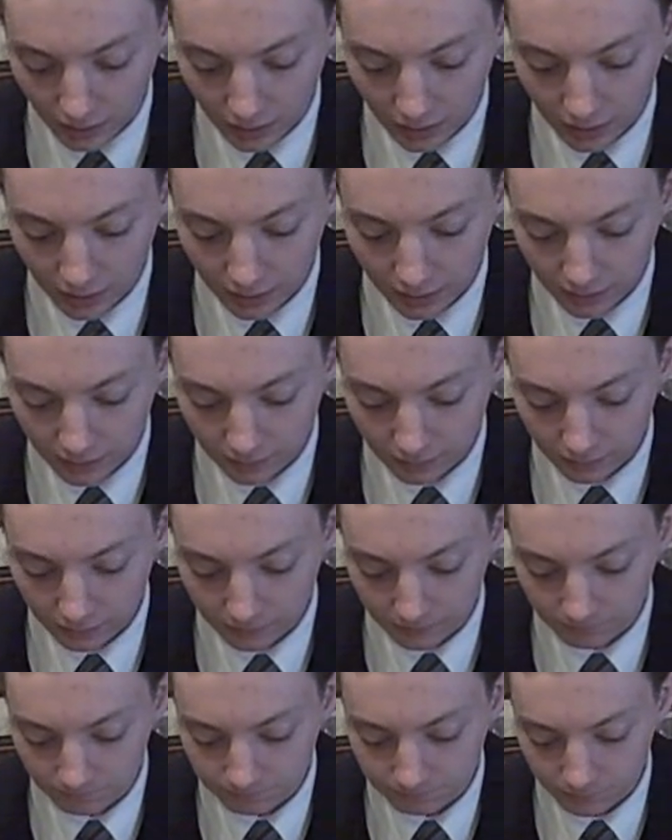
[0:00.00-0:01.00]

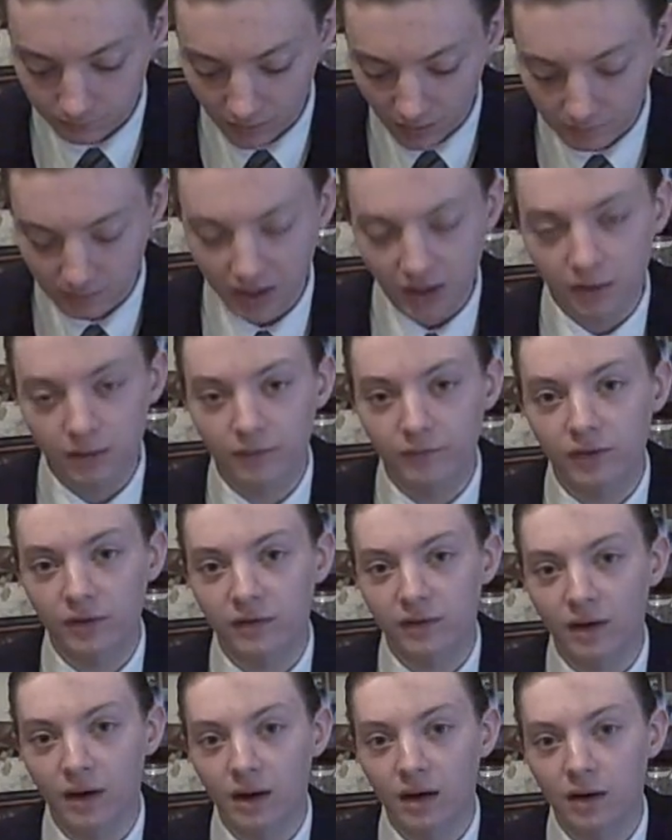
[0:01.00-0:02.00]
The meat of the
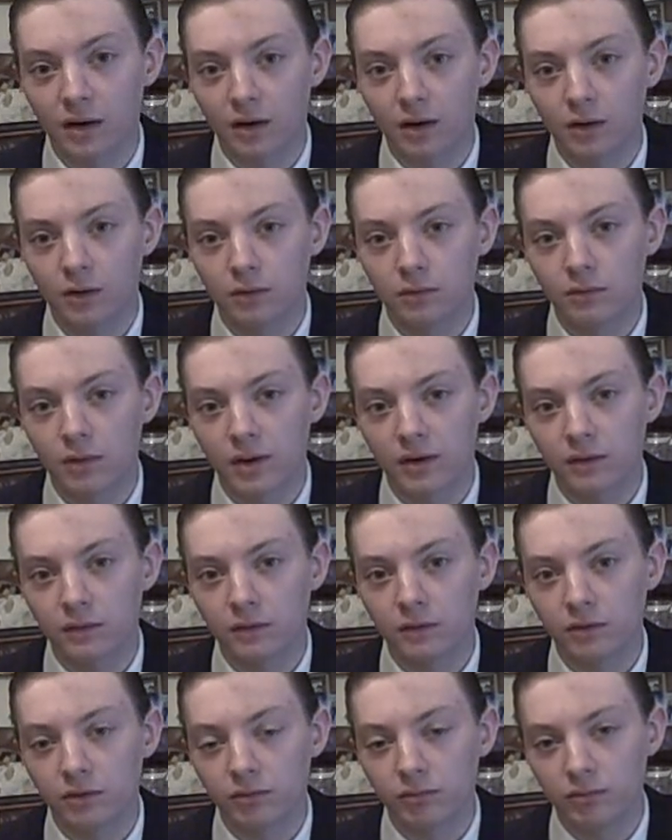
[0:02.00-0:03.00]
taco
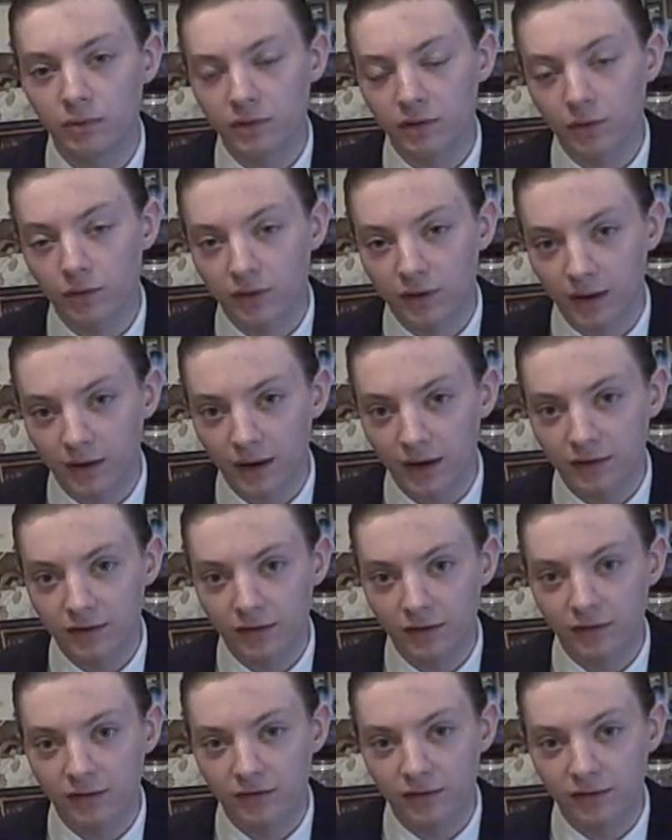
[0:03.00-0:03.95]
was okay. I'd say